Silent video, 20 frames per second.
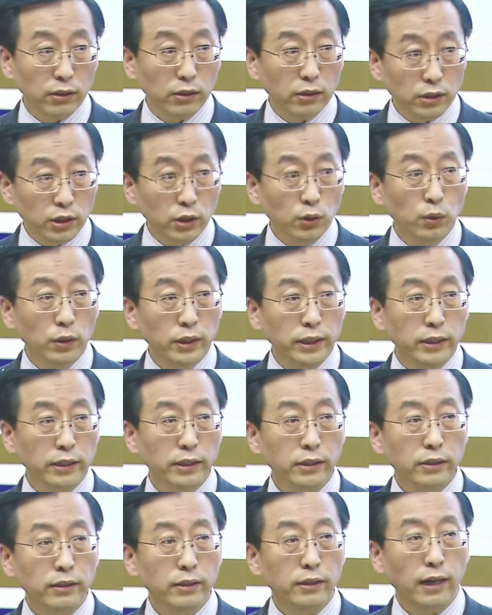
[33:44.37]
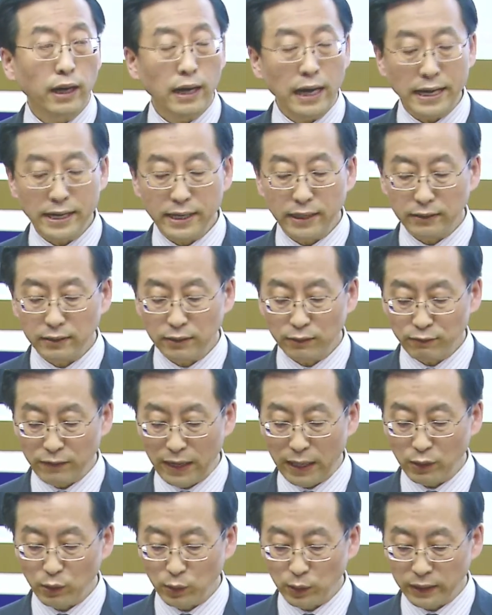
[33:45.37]
newly hired
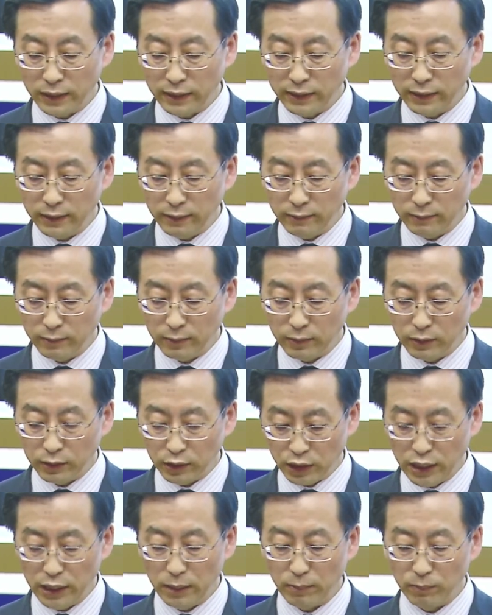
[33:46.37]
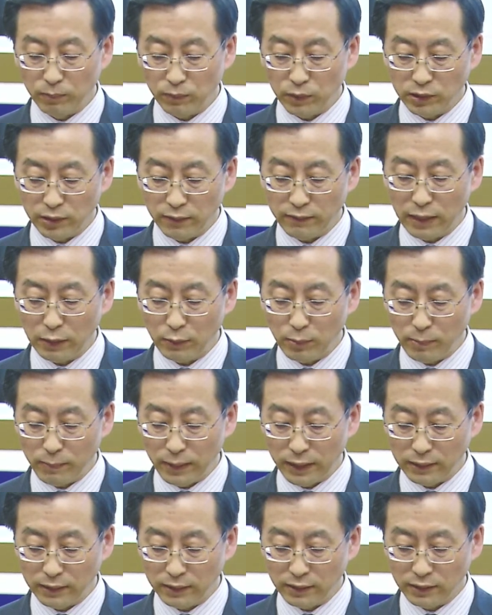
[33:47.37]
faculty team, the development.